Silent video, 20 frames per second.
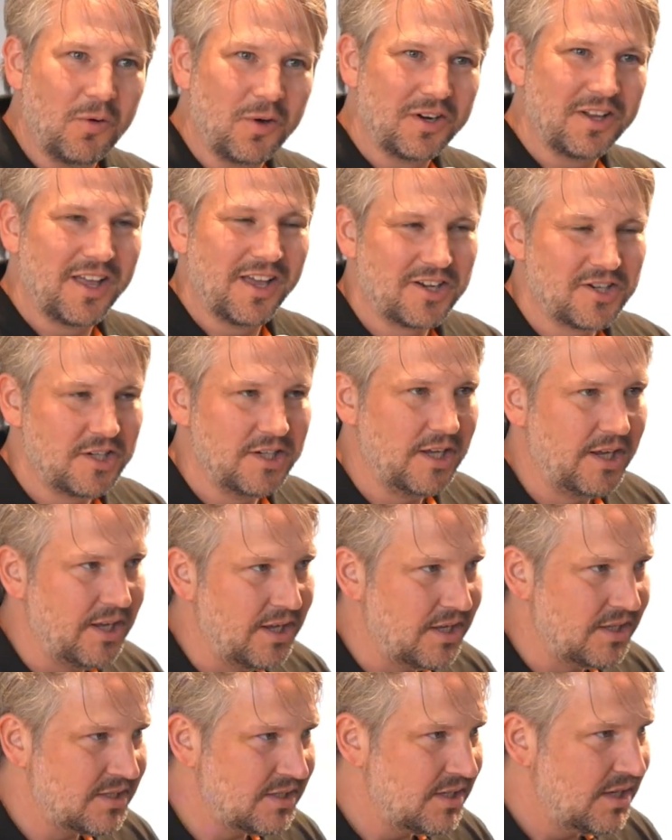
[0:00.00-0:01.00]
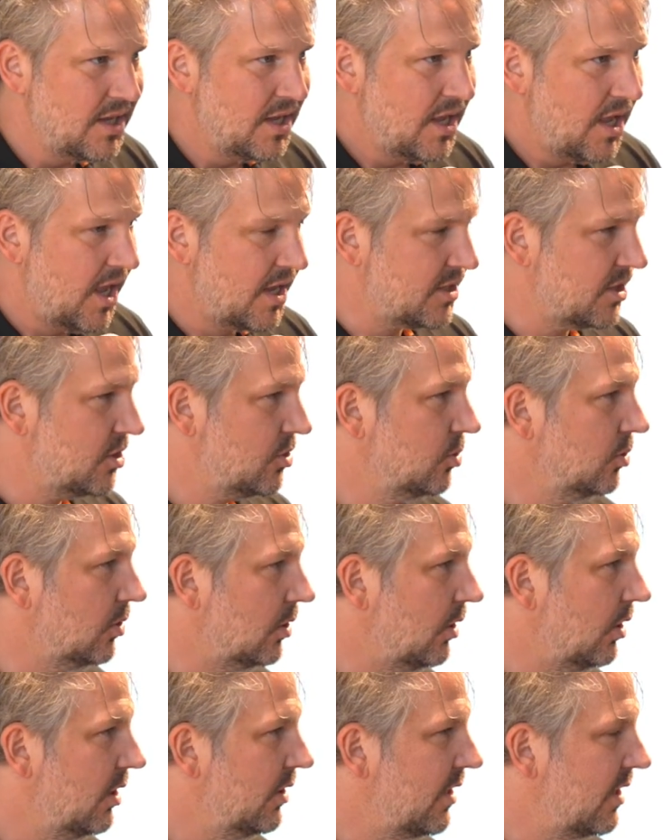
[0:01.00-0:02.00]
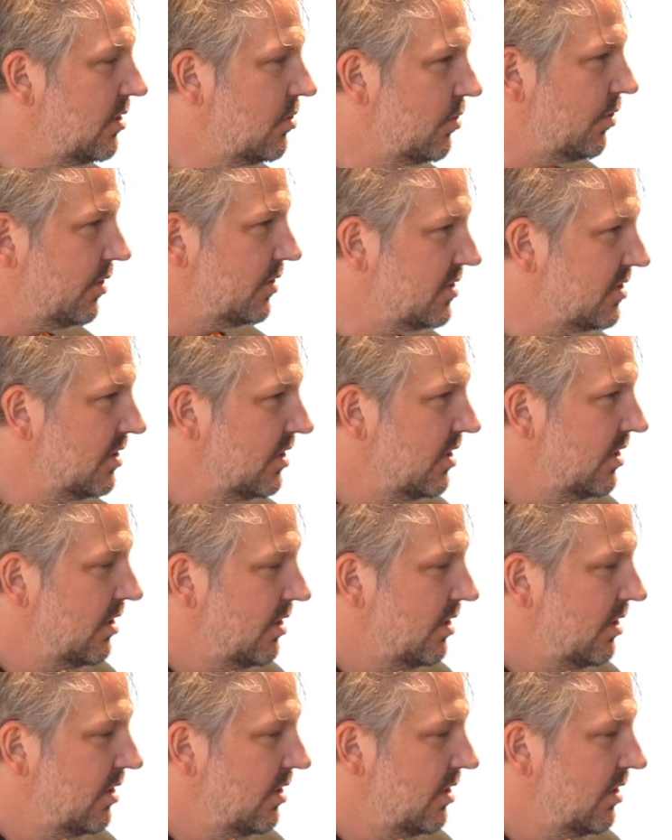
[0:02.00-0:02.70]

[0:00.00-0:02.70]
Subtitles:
what it actually is a tool that turns